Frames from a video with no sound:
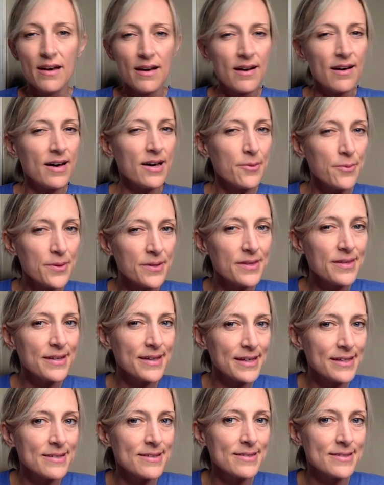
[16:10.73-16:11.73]
I would look
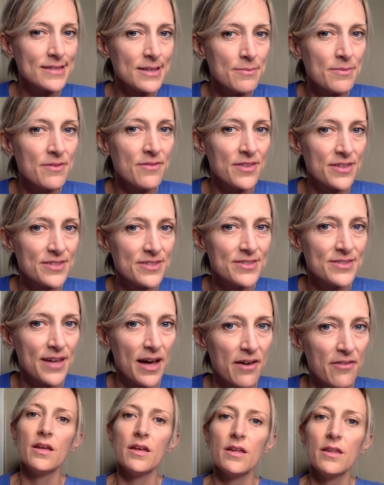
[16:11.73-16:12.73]
into some of this
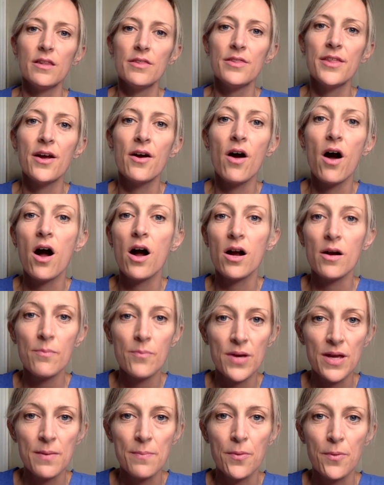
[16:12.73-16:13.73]
stuff. There are
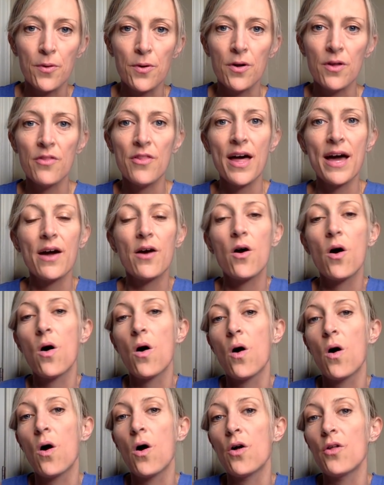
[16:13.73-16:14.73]
people that
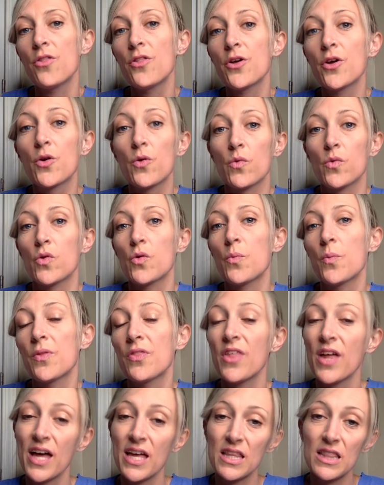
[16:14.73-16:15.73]
call the group
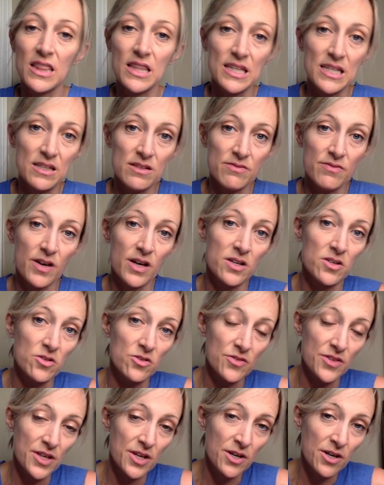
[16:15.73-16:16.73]
that live under
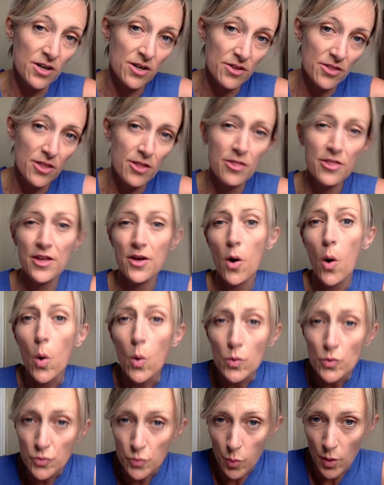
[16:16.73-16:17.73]
the earth the
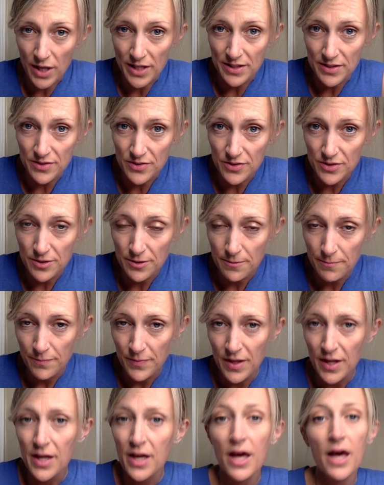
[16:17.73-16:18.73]
old ones.
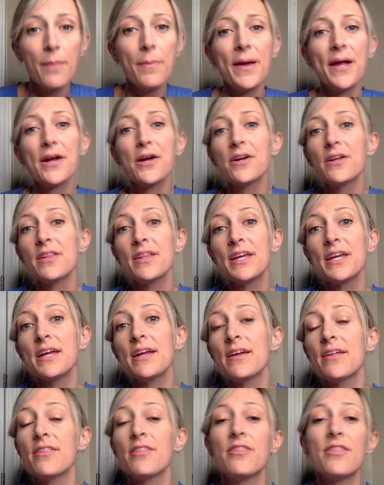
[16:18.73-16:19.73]
Apparently,
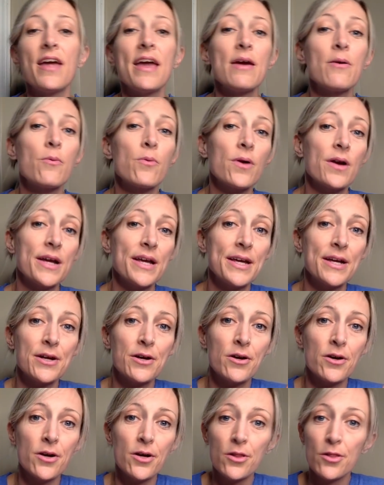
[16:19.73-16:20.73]
they were
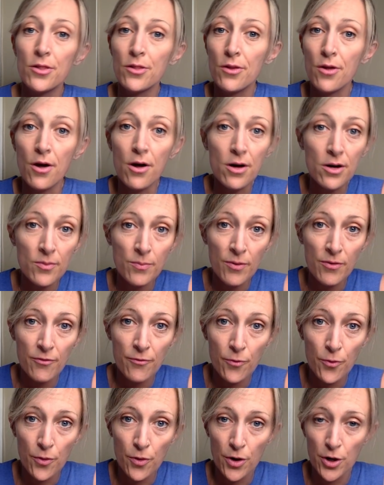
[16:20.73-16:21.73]
here long
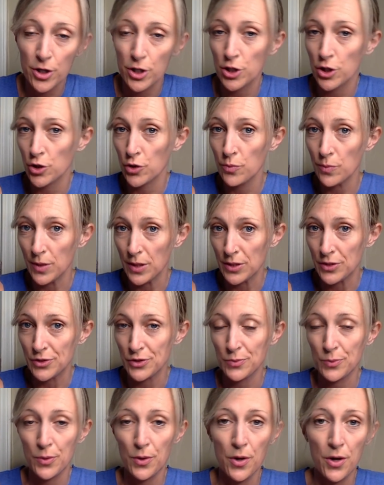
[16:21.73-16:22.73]
before humans
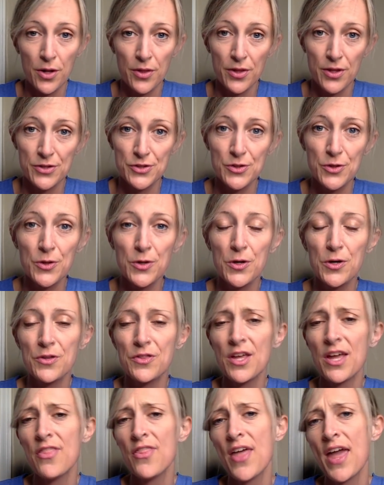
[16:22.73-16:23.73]
were on this earth
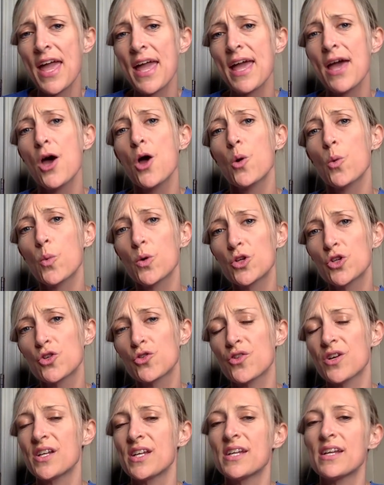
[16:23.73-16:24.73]
and they
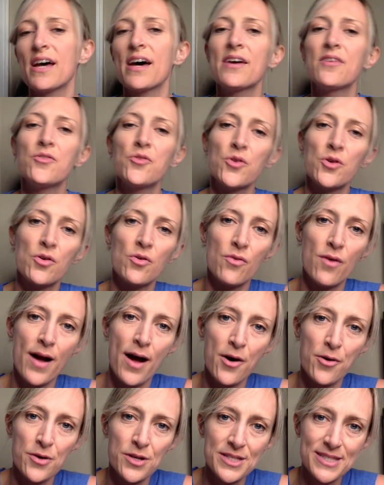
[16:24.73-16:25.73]
retreated
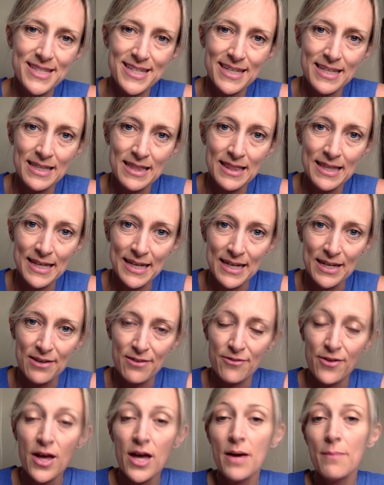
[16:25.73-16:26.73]
underground to live.
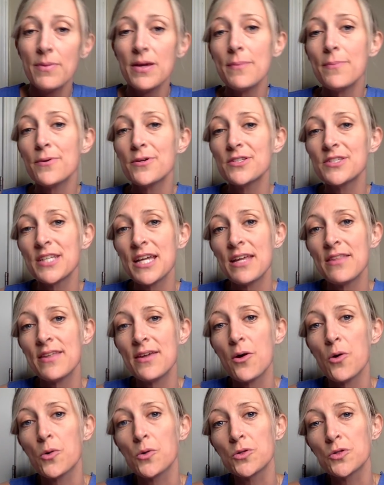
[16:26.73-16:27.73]
People say the
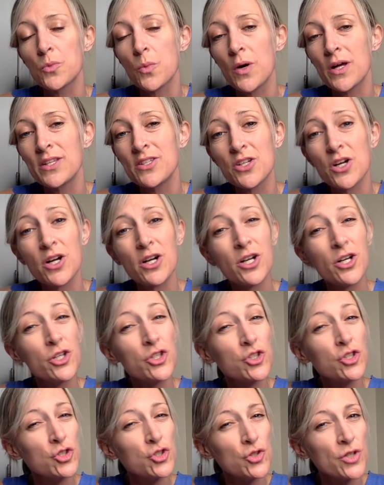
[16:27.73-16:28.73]
old ones are
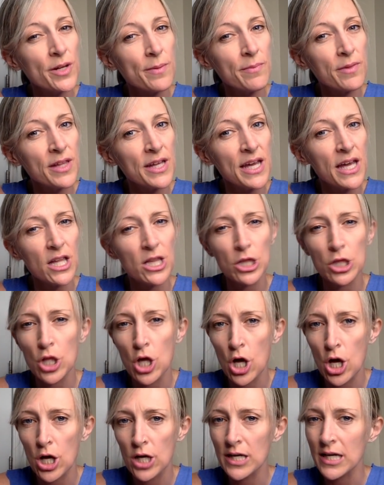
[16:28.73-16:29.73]
extremely
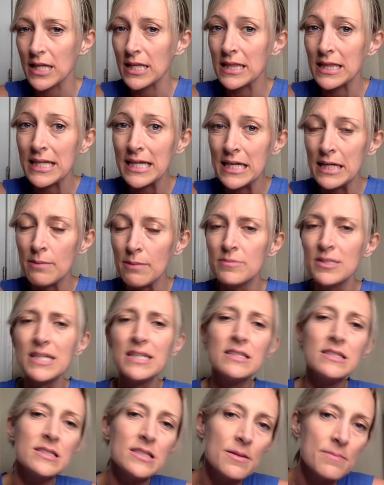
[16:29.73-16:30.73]
long limbed
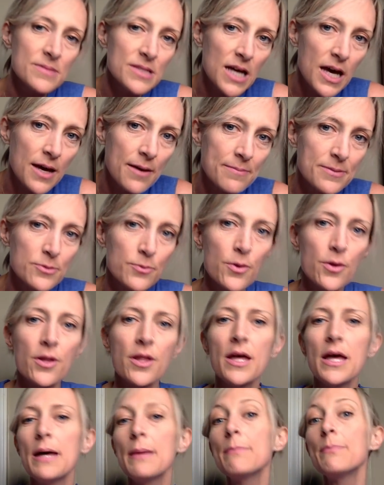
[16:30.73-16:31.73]
and sometimes will
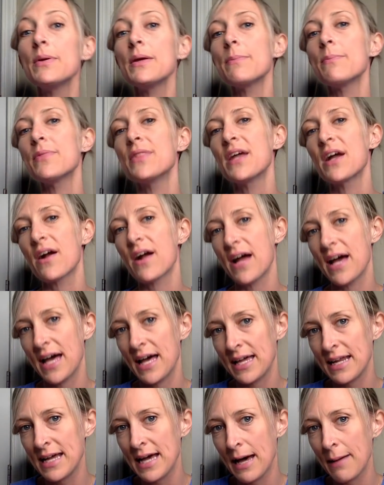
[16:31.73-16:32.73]
peep their
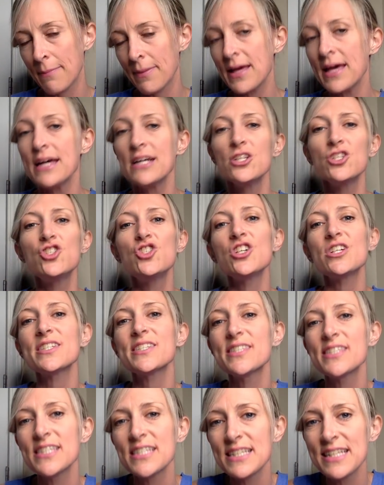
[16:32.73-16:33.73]
head up
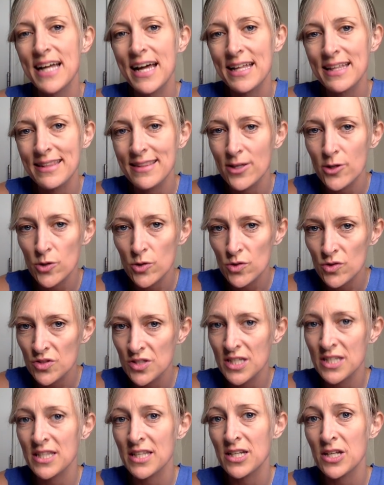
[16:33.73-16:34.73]
just to let those
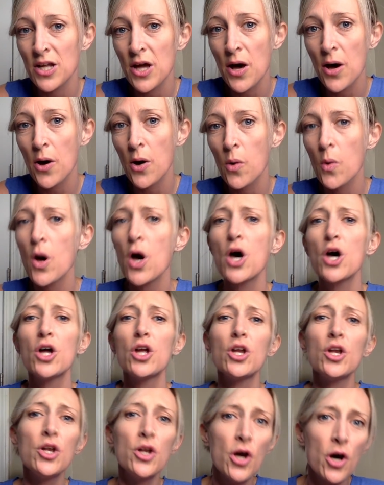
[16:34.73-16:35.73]
in the know
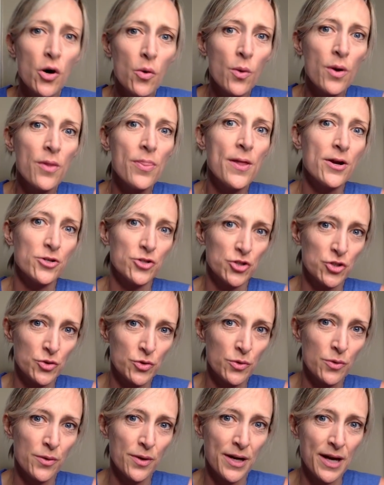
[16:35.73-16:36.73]
know when they're
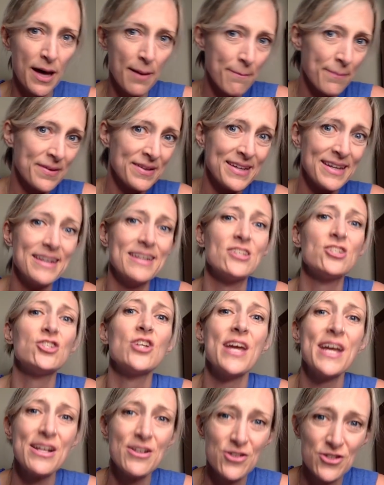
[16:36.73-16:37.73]
screwing up and need to
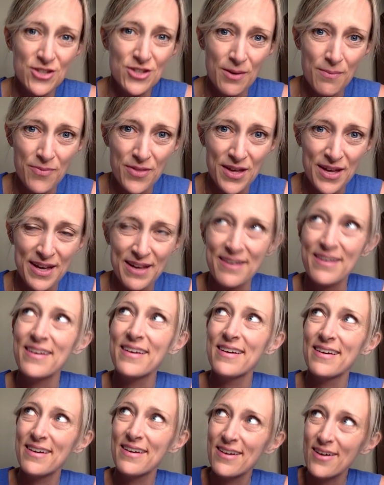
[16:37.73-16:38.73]
change something
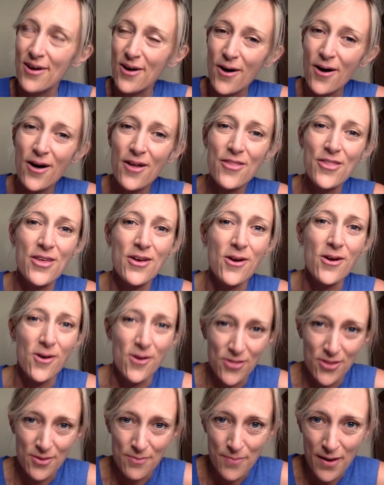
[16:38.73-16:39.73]
on the
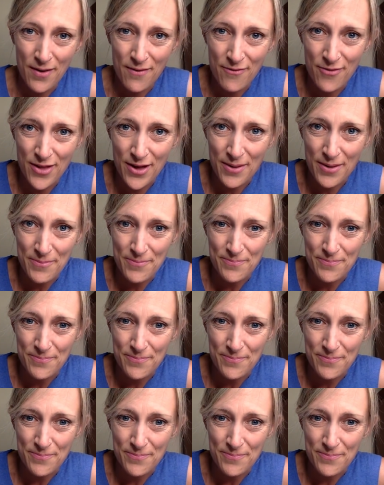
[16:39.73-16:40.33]
earth above them.